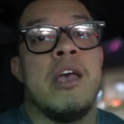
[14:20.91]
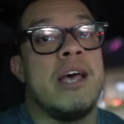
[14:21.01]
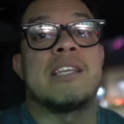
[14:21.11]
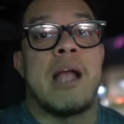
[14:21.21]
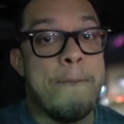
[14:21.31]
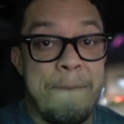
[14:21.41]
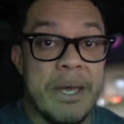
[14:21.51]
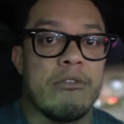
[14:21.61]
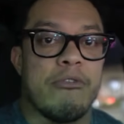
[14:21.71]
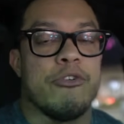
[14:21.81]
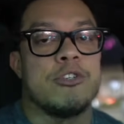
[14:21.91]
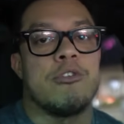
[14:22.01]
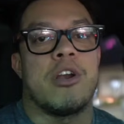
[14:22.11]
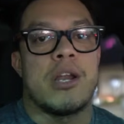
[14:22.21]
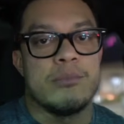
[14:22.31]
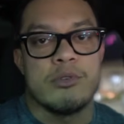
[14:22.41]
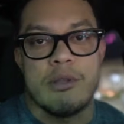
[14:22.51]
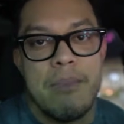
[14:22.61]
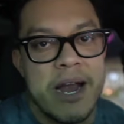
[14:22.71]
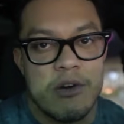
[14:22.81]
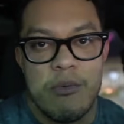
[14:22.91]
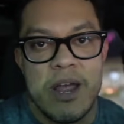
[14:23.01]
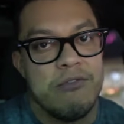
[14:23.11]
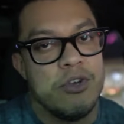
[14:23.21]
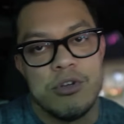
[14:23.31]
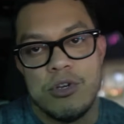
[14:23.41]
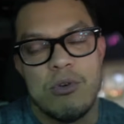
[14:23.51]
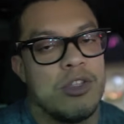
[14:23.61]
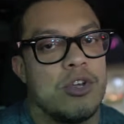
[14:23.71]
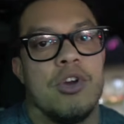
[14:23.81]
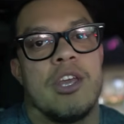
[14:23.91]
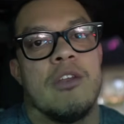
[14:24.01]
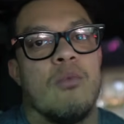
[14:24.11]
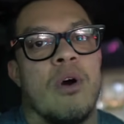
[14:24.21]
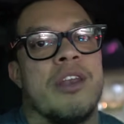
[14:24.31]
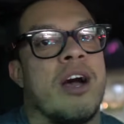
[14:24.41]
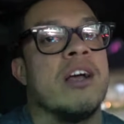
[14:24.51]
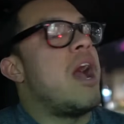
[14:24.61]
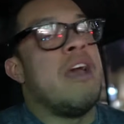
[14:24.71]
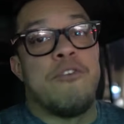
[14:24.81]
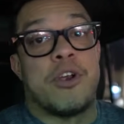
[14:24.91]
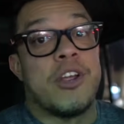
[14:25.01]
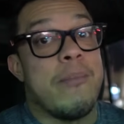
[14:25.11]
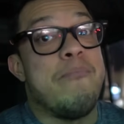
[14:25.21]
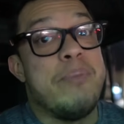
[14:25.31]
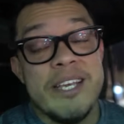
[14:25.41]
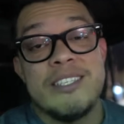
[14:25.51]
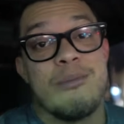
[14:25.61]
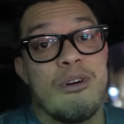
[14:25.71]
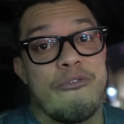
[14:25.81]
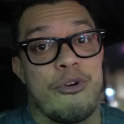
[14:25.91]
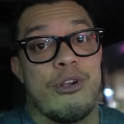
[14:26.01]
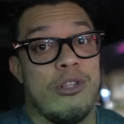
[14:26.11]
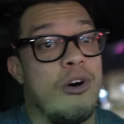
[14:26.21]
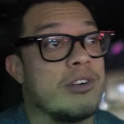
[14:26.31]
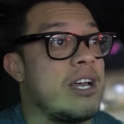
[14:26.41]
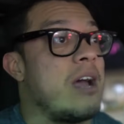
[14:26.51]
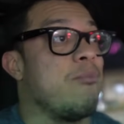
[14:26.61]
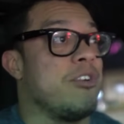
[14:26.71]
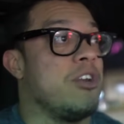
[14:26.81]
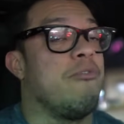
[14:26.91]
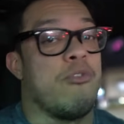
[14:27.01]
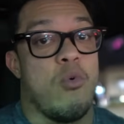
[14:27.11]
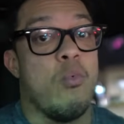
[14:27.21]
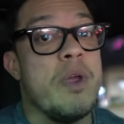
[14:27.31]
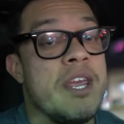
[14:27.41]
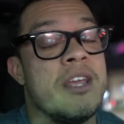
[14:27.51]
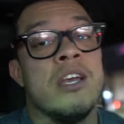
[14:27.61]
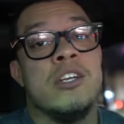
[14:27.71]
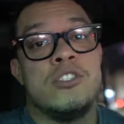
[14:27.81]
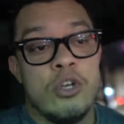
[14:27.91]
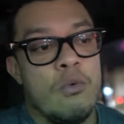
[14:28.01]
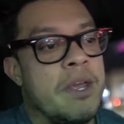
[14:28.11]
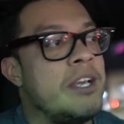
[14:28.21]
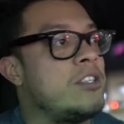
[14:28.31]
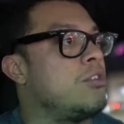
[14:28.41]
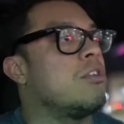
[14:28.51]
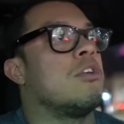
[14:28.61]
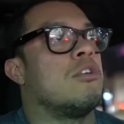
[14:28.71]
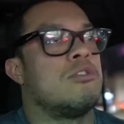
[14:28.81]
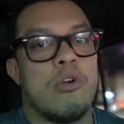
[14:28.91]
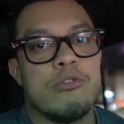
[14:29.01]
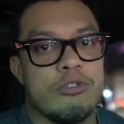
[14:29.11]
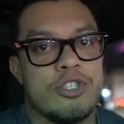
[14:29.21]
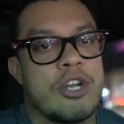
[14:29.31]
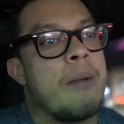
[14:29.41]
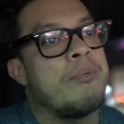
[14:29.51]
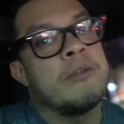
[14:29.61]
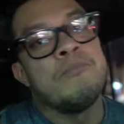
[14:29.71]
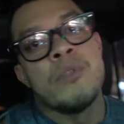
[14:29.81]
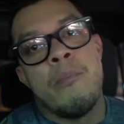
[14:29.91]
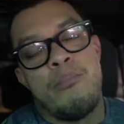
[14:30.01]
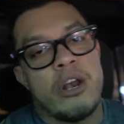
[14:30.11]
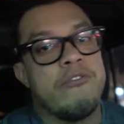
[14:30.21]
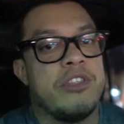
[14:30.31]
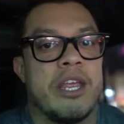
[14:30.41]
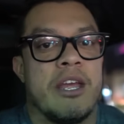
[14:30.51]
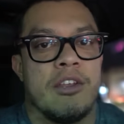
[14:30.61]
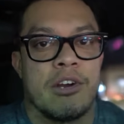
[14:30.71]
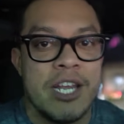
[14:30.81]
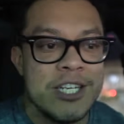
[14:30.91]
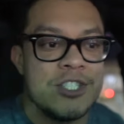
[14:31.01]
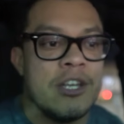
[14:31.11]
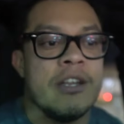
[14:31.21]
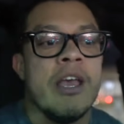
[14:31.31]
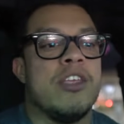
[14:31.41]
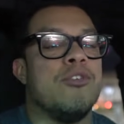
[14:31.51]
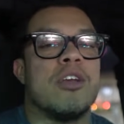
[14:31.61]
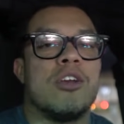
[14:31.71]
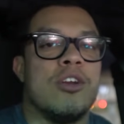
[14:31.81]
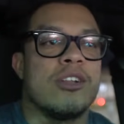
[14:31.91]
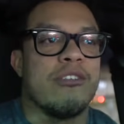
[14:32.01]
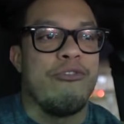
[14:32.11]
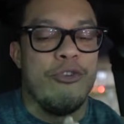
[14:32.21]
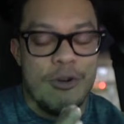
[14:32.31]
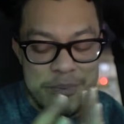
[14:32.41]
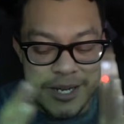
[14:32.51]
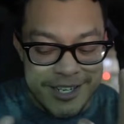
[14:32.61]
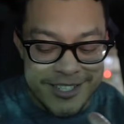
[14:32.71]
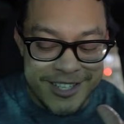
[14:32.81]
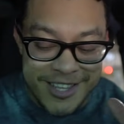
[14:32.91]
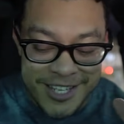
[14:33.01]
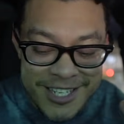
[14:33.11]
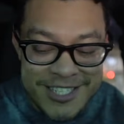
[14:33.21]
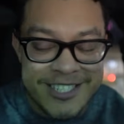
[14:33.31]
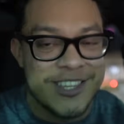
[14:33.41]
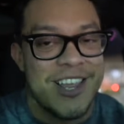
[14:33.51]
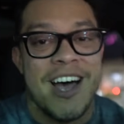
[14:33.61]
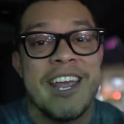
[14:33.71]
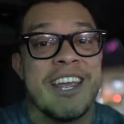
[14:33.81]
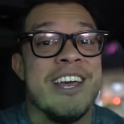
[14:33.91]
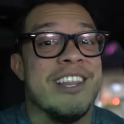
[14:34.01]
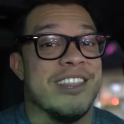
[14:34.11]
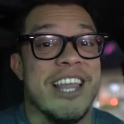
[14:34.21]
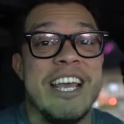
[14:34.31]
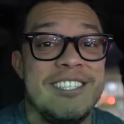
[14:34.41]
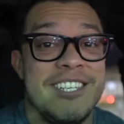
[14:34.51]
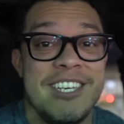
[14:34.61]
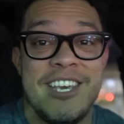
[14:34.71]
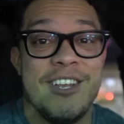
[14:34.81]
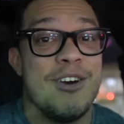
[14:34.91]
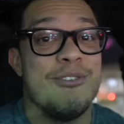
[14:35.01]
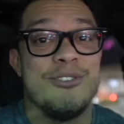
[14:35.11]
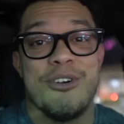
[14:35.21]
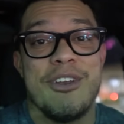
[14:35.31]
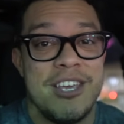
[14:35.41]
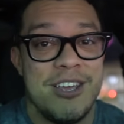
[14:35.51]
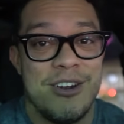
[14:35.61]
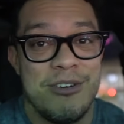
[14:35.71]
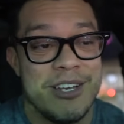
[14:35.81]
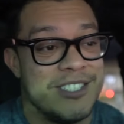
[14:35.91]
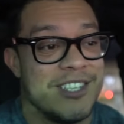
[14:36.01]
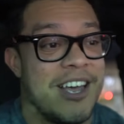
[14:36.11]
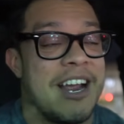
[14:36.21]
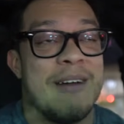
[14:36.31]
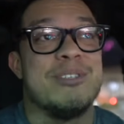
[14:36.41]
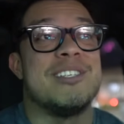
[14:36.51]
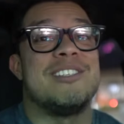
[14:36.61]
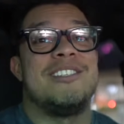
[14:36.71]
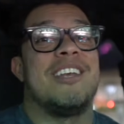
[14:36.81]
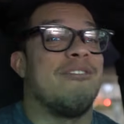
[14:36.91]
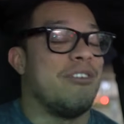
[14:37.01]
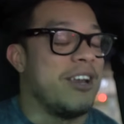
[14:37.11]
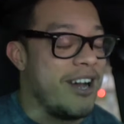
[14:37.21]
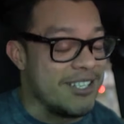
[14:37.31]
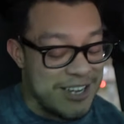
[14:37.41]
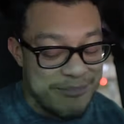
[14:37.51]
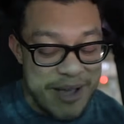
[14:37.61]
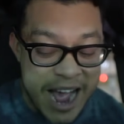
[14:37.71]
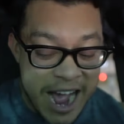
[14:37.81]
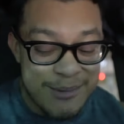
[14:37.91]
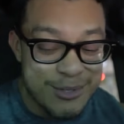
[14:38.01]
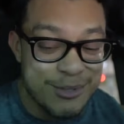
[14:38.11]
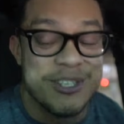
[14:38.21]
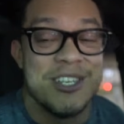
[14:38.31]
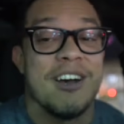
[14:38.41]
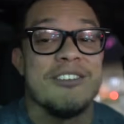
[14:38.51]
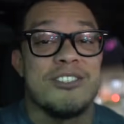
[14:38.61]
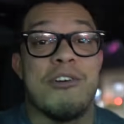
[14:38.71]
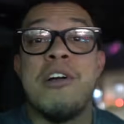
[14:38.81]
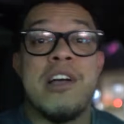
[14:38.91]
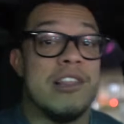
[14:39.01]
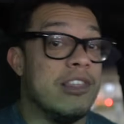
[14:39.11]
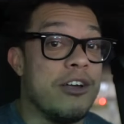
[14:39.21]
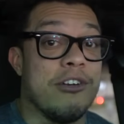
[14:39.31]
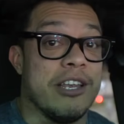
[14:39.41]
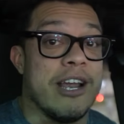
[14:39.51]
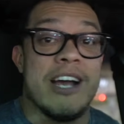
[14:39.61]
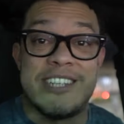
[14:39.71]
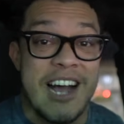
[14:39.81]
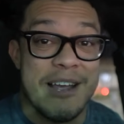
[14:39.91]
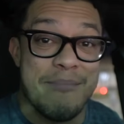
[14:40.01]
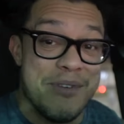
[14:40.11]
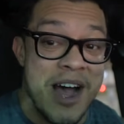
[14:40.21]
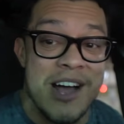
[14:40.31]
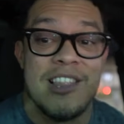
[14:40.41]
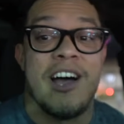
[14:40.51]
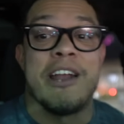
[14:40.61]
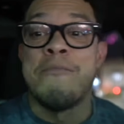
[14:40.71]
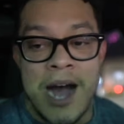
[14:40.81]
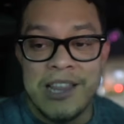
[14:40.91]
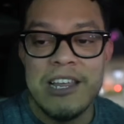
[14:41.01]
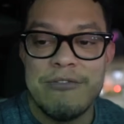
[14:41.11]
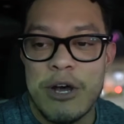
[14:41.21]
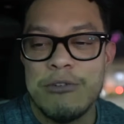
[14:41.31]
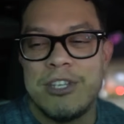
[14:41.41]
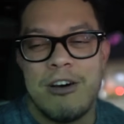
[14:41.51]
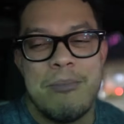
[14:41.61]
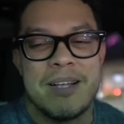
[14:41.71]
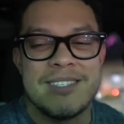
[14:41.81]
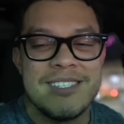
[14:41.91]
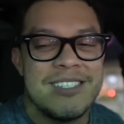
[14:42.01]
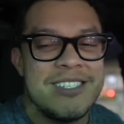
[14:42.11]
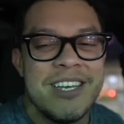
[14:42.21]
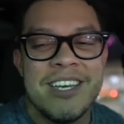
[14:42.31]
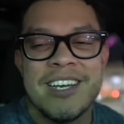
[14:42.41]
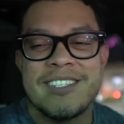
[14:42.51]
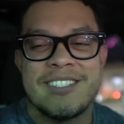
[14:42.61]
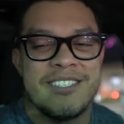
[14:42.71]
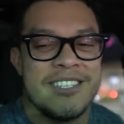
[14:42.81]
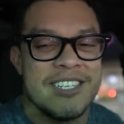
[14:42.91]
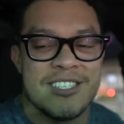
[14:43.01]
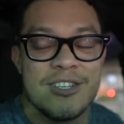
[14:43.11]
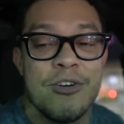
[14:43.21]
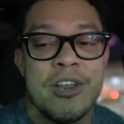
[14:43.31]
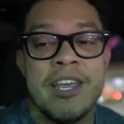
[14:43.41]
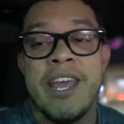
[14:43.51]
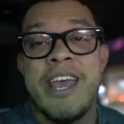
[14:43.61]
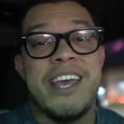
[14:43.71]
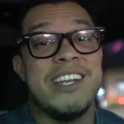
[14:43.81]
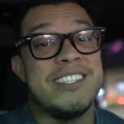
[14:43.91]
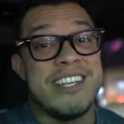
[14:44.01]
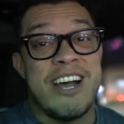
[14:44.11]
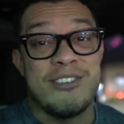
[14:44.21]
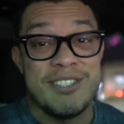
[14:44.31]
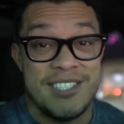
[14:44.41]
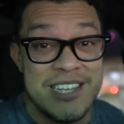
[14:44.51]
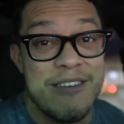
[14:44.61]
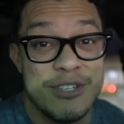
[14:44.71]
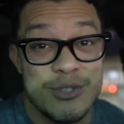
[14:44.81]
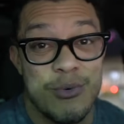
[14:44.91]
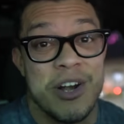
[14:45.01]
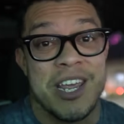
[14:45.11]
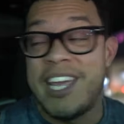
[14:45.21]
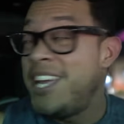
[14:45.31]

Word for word: It has like a big refrigerator. It comes with a microwave and you can do all the cooking and whatnot. If you're going to be somewhere for a long time, when, you know, for a week, two weeks, you can go grocery shopping, put everything in their kitchen, you can cook the food, because this like lazy keto, dirty keto keto is like, I'm just sick of it, guys. I'm absolutely done. So literally, guys, I am not lying. I left the hotel about six, six thirty. It is now seven twenty.